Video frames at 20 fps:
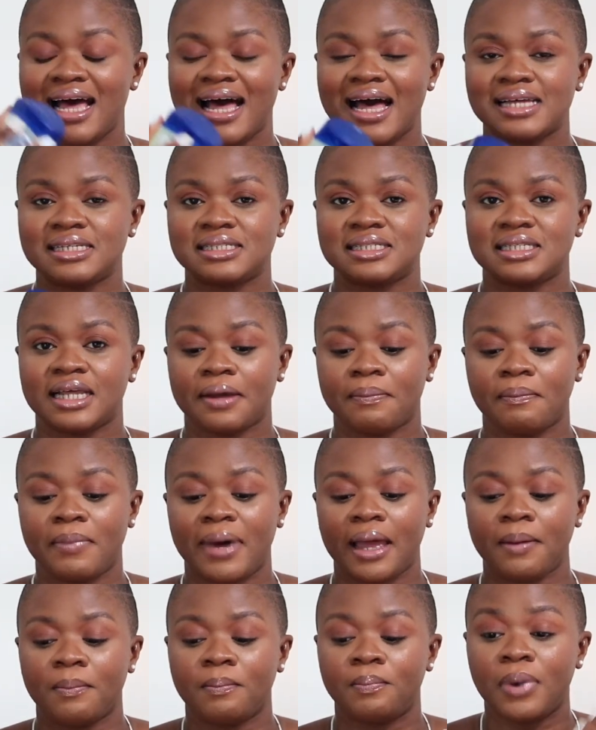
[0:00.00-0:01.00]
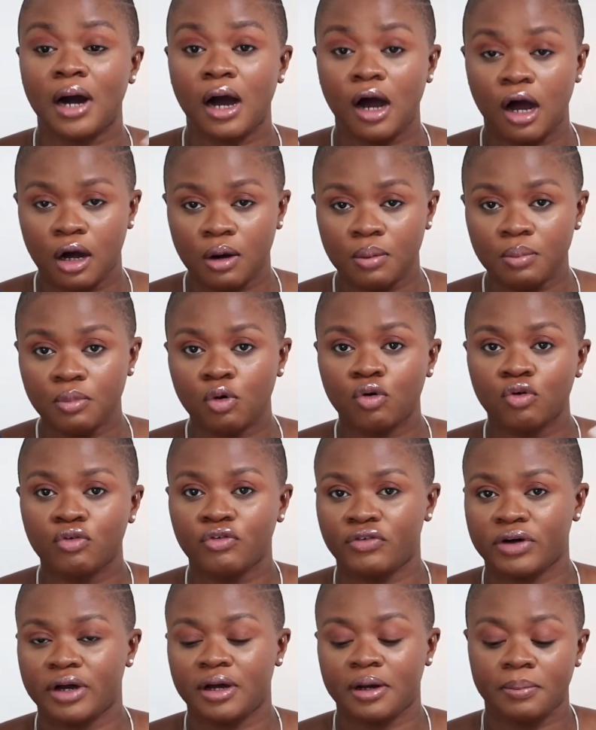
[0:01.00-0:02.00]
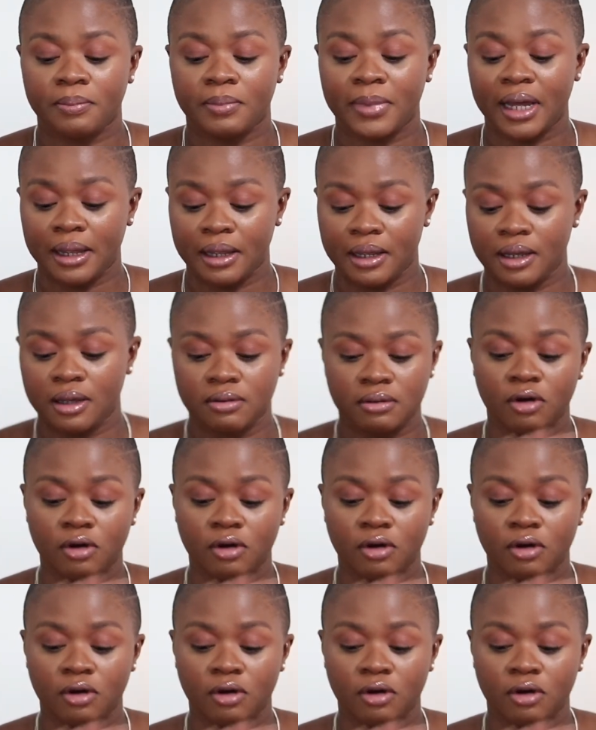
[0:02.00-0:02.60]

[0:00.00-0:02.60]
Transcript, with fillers: as like my balm over my